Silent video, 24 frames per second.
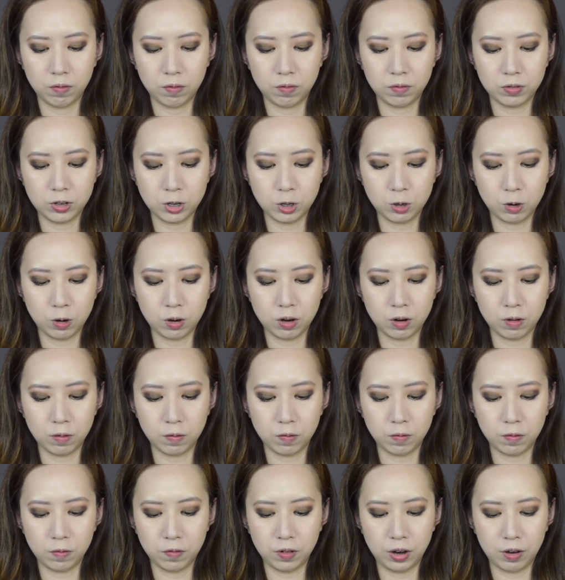sort of
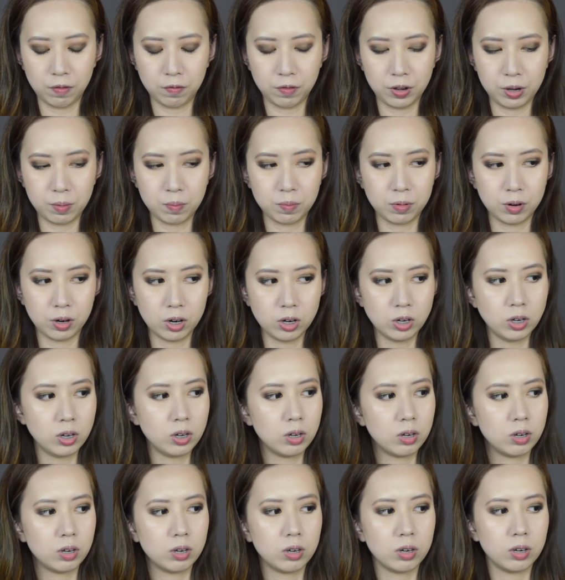fluffy
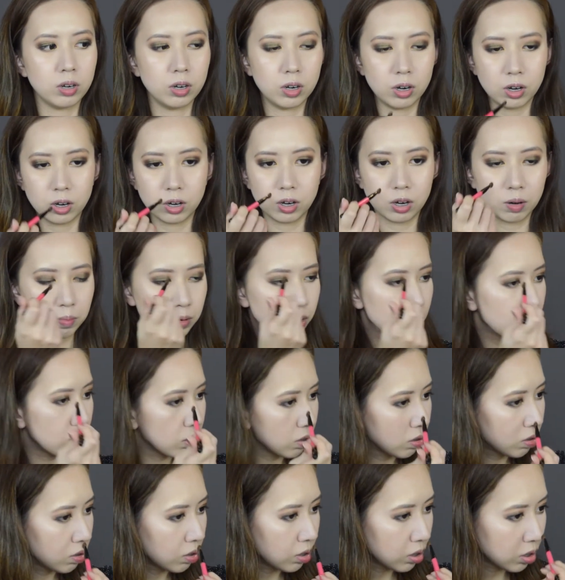brush, and I'm
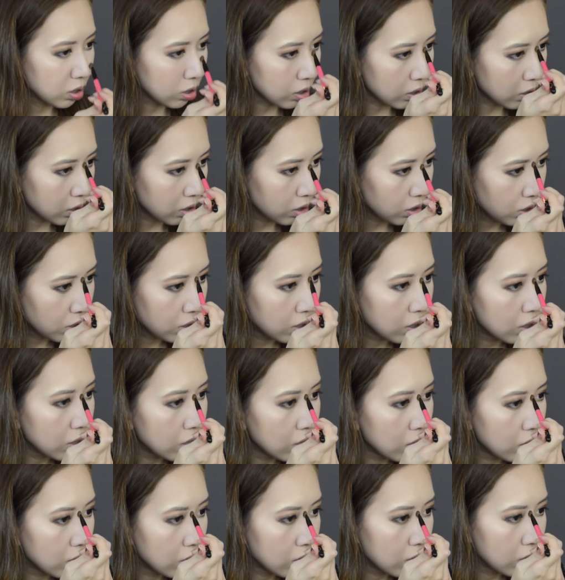just going to
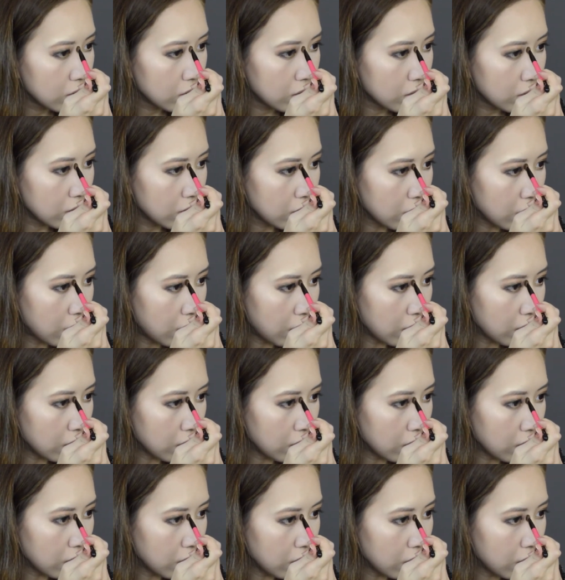
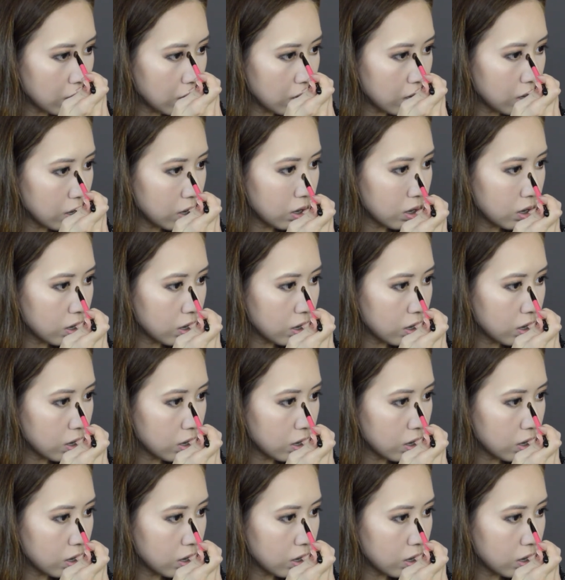lightly